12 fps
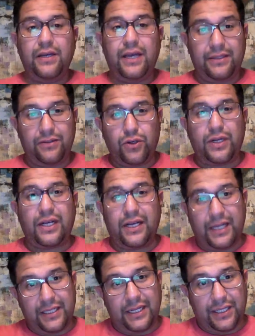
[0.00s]
and try to
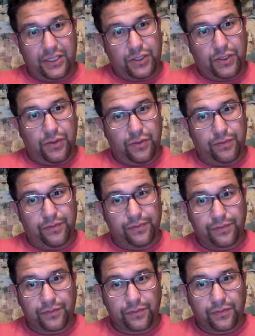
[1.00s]
connect that into
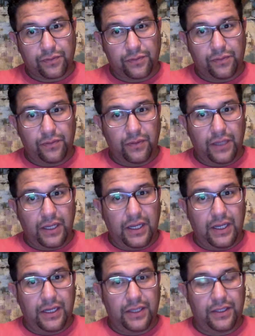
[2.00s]

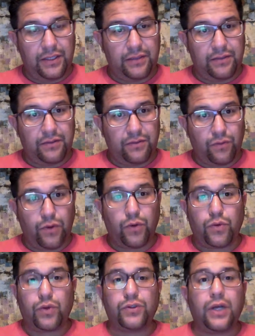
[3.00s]
uh,
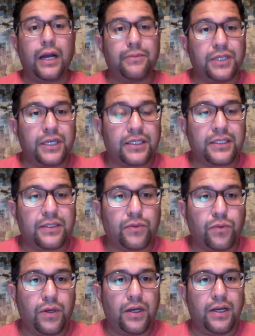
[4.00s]
real-world objects
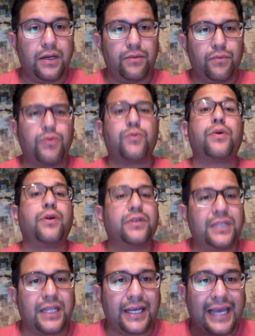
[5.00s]
with
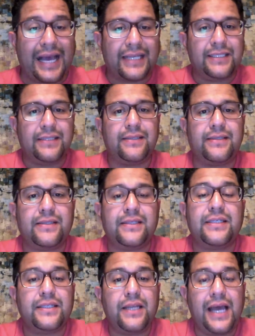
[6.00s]
regards to like
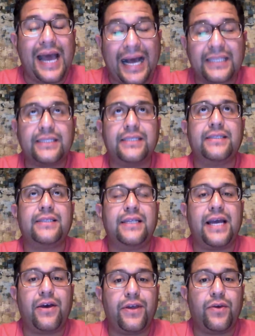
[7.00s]
axes
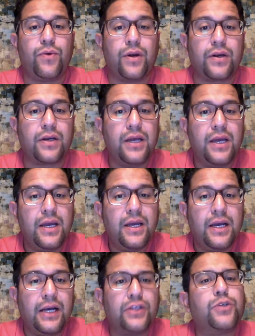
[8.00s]
and how they work.
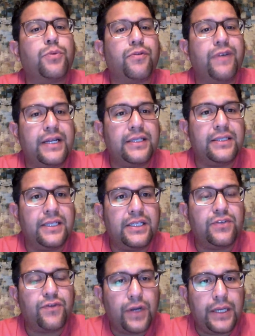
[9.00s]
I also provided
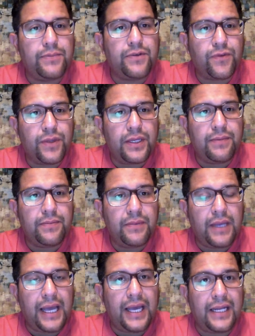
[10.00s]
sentence frames for them,
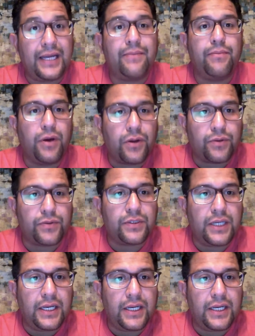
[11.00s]
and I modeled